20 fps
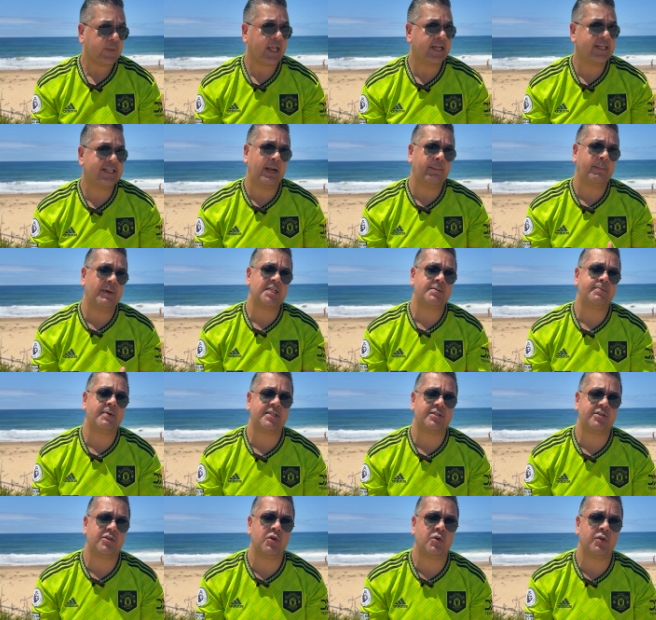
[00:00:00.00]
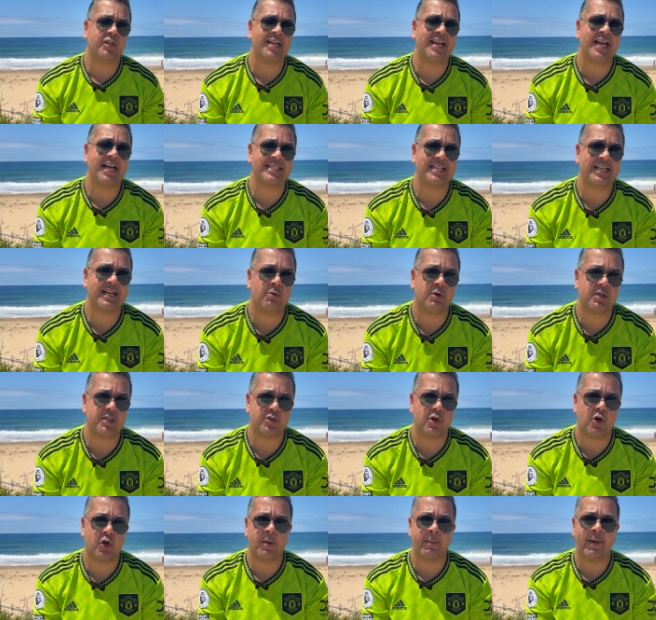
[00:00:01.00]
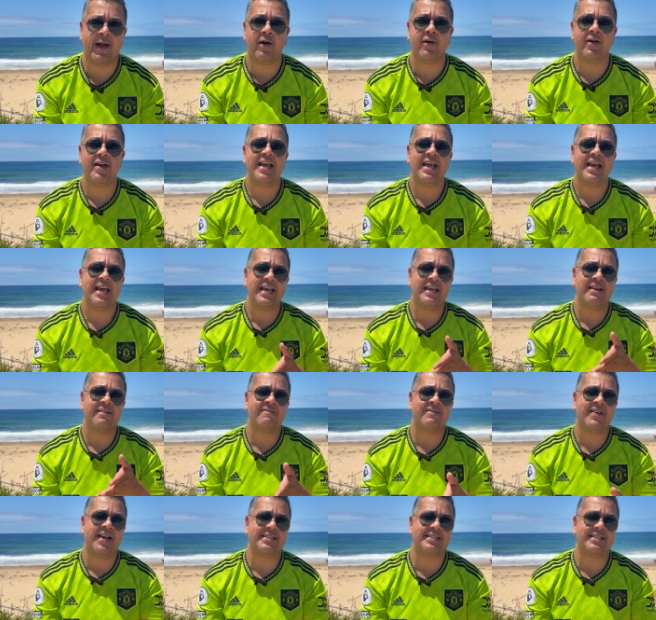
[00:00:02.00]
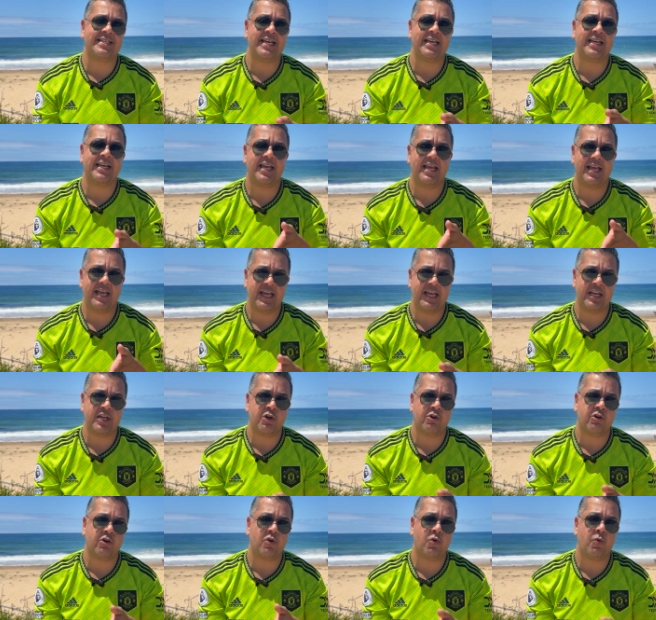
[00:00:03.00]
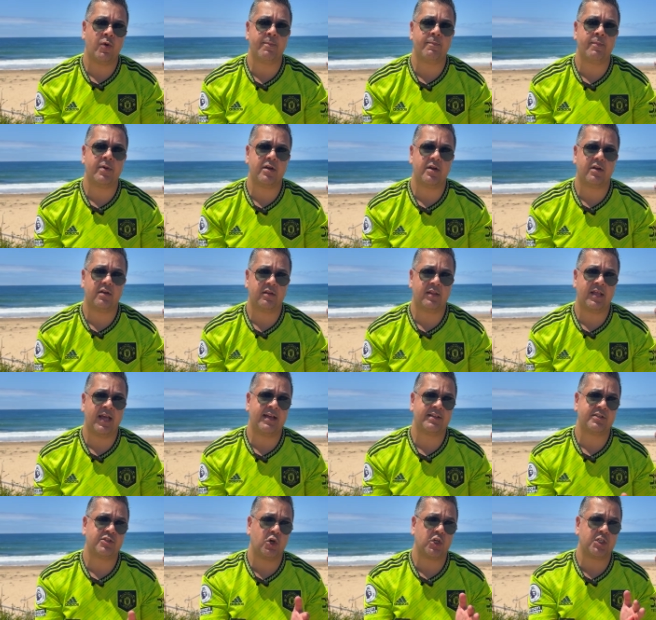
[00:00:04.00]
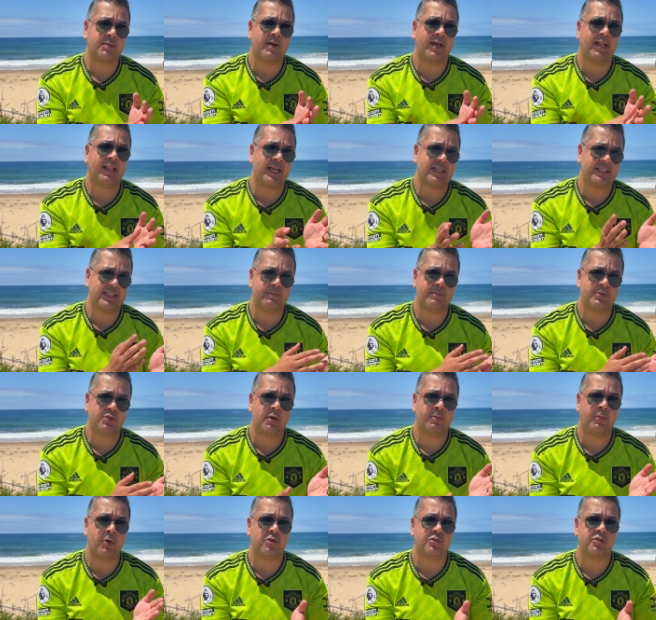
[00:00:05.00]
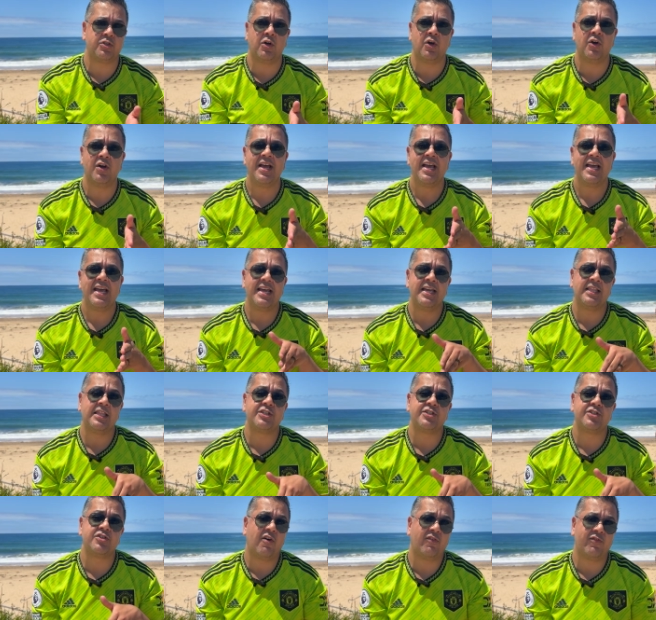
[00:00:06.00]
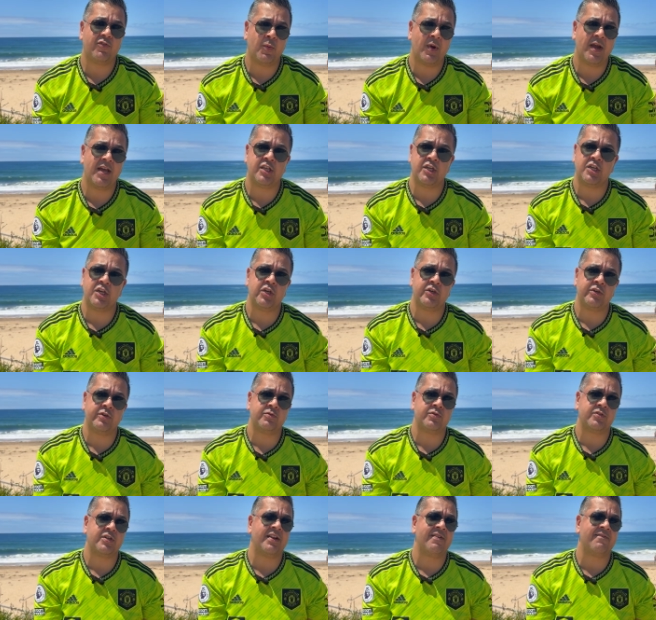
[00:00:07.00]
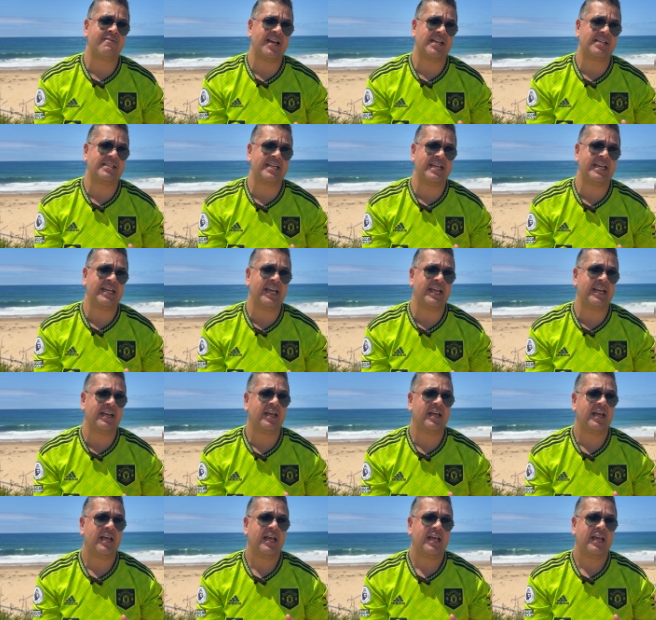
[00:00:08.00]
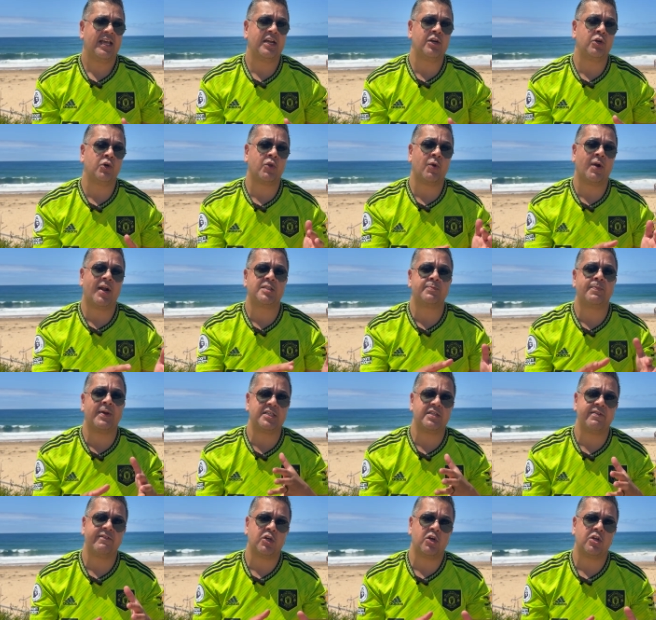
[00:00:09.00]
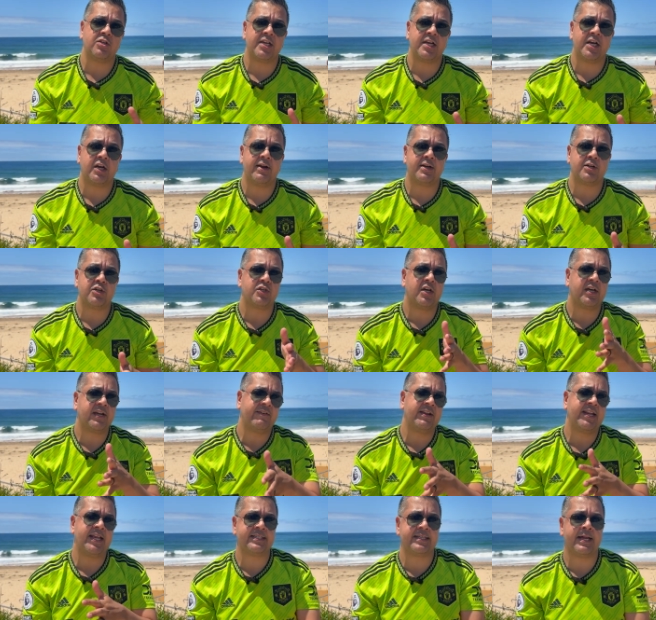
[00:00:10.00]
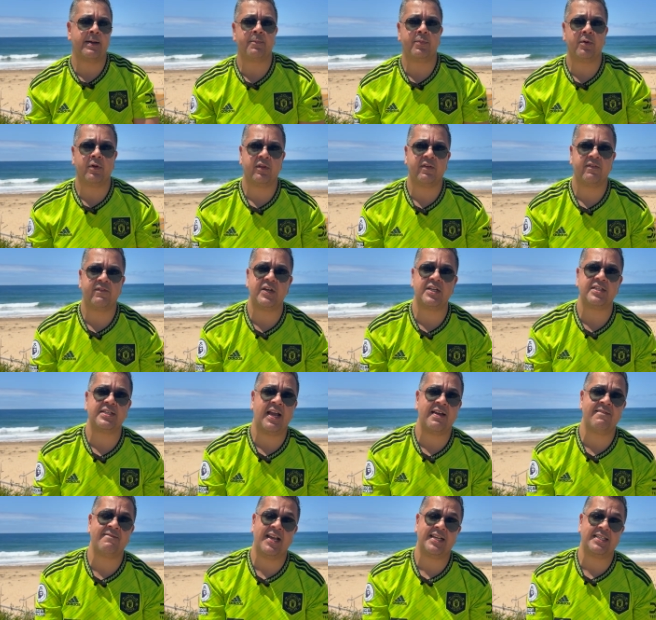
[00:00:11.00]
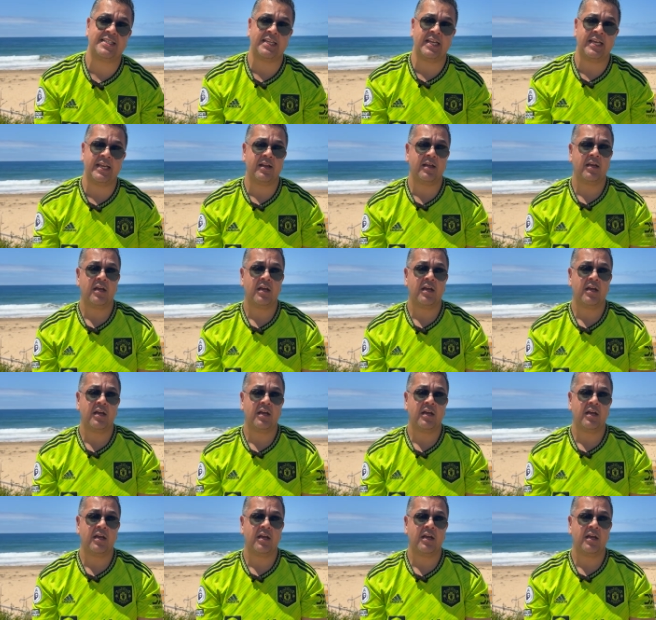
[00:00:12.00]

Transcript: So that brings me to the next thing I want to talk about, investing in your equipment that I talked about last episode, but also in the software that you use and investing in, in other aspects of your content creation. So I'll give you an example. The first thing I invested in,